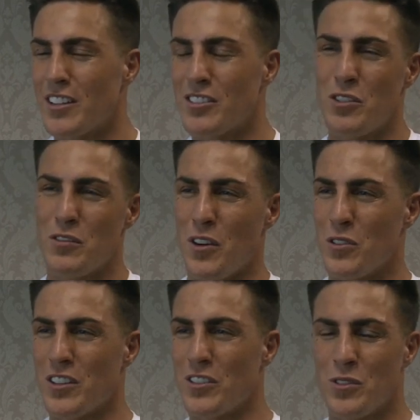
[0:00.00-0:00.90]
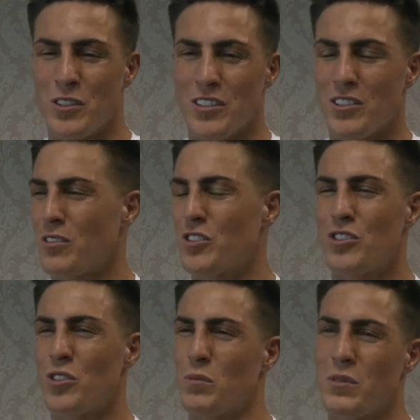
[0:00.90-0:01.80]
Let's do votes. Let's do this. Oh,
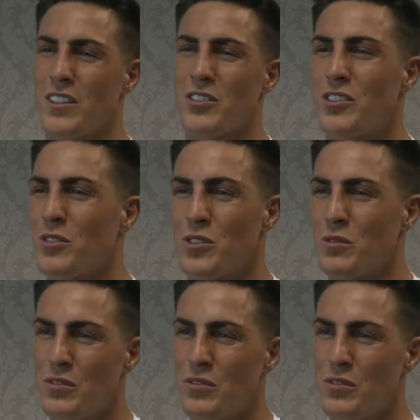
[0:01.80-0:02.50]
shut up, really. Just do something